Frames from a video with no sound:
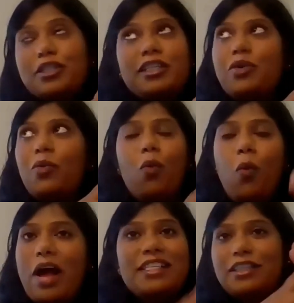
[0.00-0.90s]
there's such a
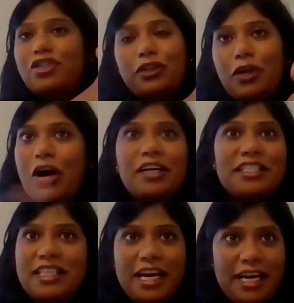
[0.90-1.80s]
it's such a
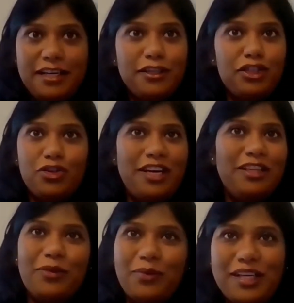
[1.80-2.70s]
long-standing industry
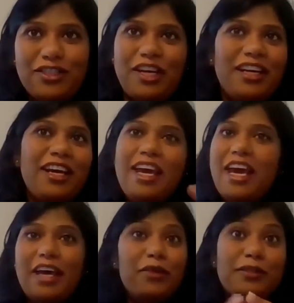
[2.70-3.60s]
in the region,
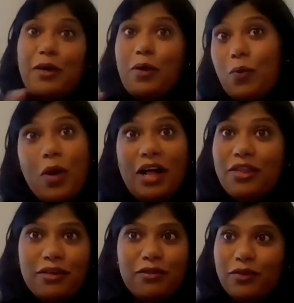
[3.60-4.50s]
and there's like a
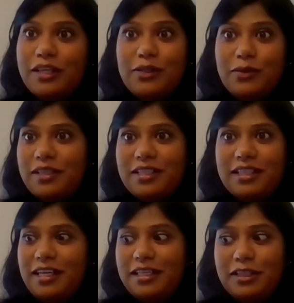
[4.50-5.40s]
wealth of
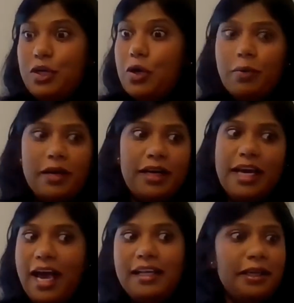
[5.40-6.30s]
resources, you know. But
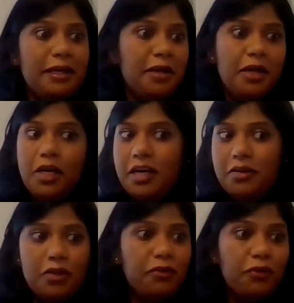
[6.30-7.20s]
again, like
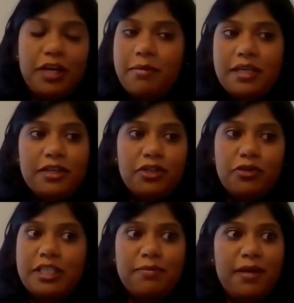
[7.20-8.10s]
the freedom
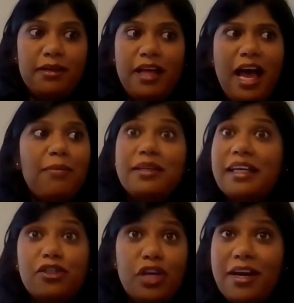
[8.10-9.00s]
industry spell happened
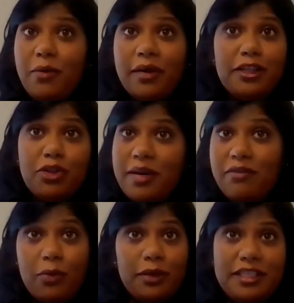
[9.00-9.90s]
like January
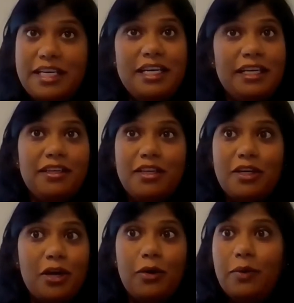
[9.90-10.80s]
2014,
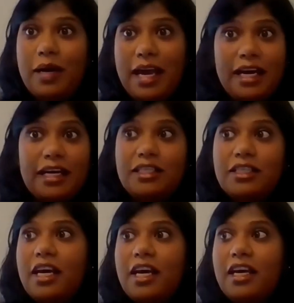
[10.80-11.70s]
you know,
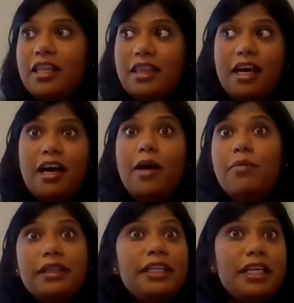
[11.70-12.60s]
and the
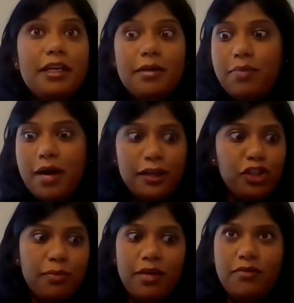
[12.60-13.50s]
ability to
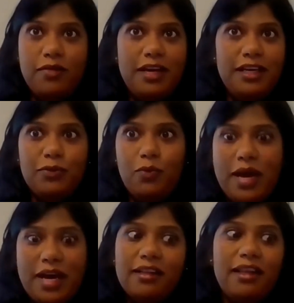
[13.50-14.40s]
punch above its
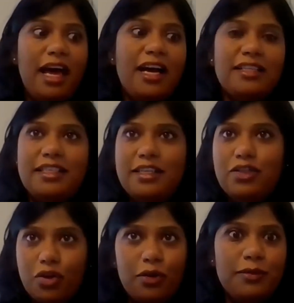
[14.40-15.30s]
weight class
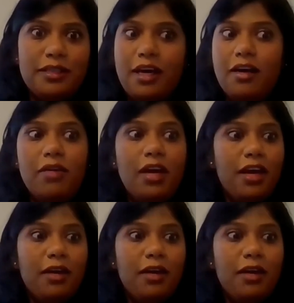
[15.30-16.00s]
in terms of